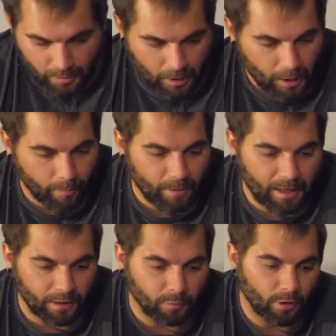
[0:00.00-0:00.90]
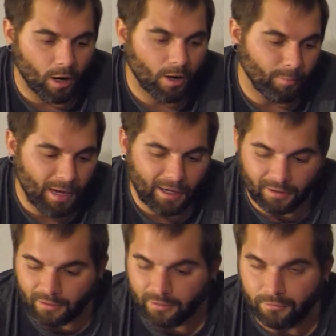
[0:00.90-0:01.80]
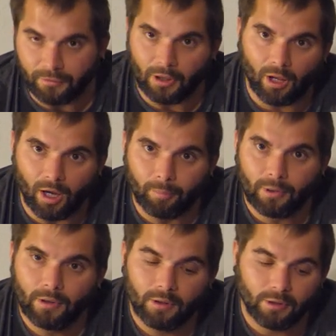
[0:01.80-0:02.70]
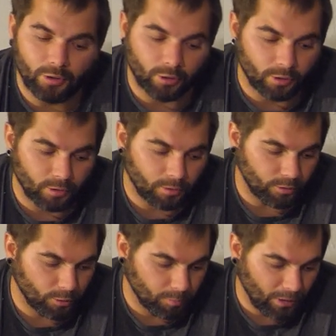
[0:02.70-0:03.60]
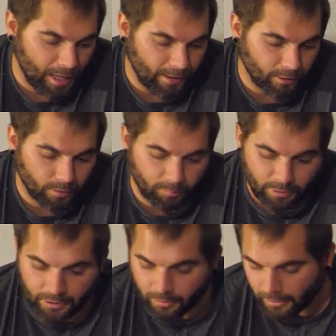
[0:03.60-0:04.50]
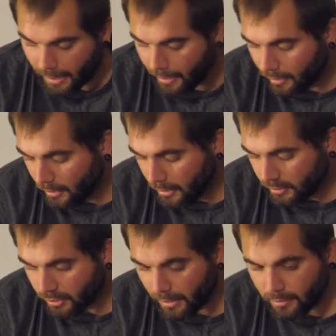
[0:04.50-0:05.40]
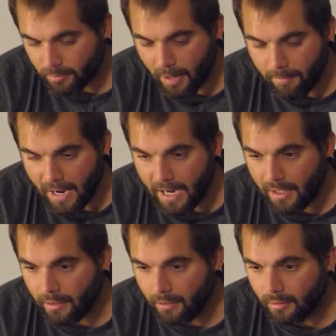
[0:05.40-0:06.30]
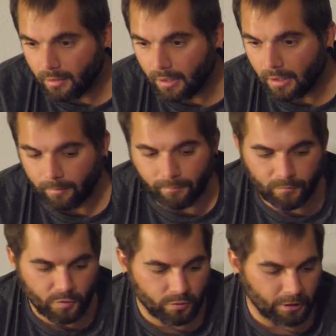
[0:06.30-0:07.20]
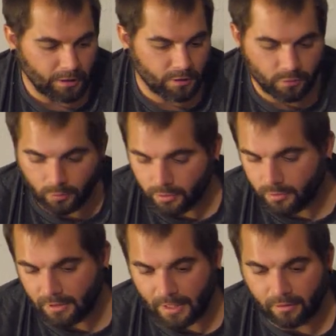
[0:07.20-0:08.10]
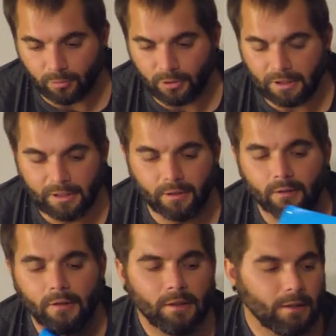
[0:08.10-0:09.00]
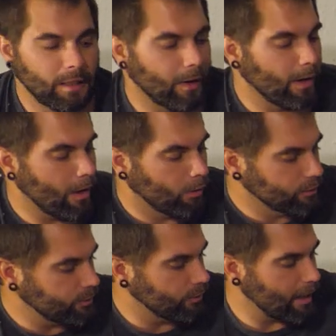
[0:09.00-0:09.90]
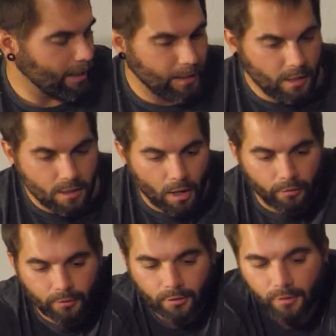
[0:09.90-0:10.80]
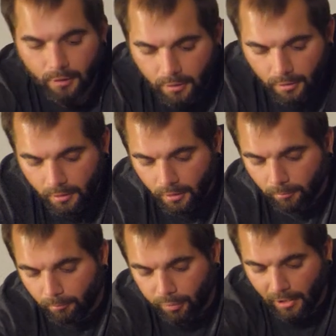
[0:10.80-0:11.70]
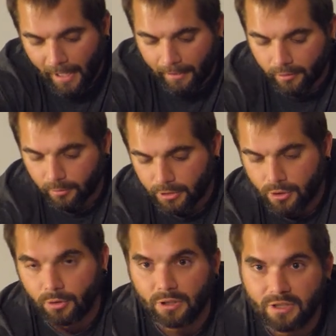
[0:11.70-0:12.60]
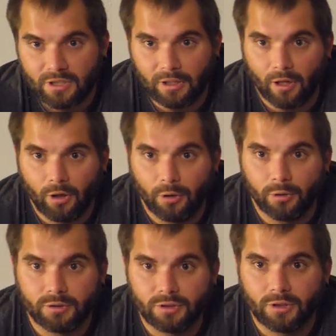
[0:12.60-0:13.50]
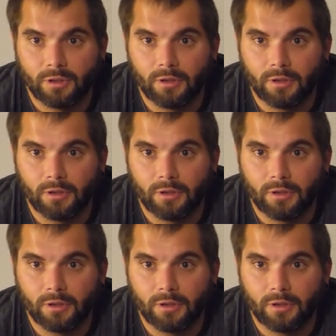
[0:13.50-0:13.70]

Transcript: Um, and it would automatically fill up your your bladder by doing that. So that was my main um, drinking source is that three liter. Now I also had another bladder, which you can see the hose